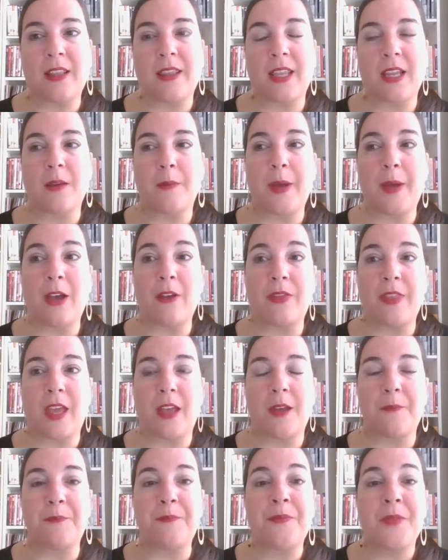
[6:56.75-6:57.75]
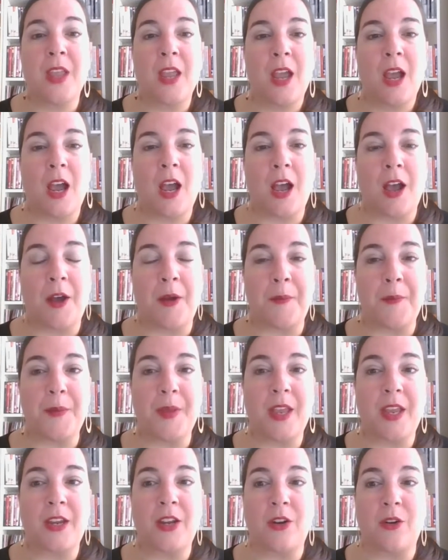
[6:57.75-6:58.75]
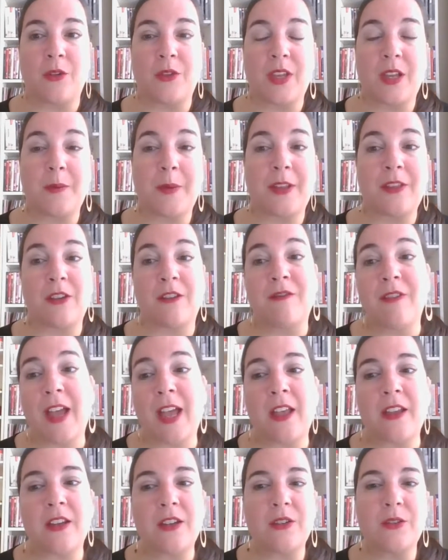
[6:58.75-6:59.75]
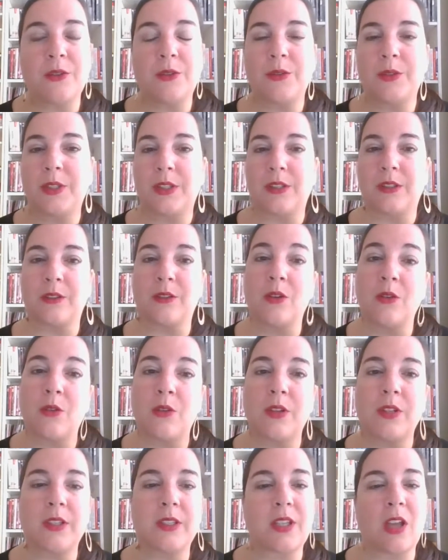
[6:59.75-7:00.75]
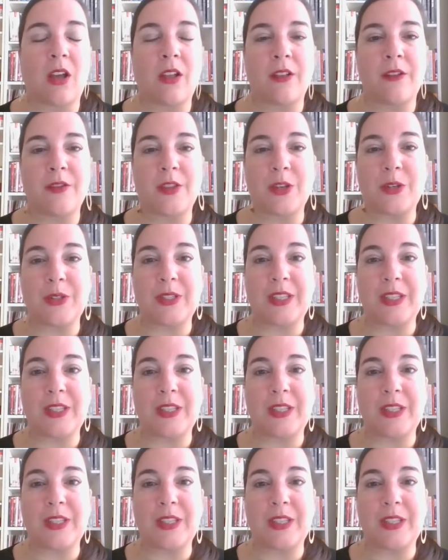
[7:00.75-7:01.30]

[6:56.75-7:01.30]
Think about them, think about their values, their goals, all of those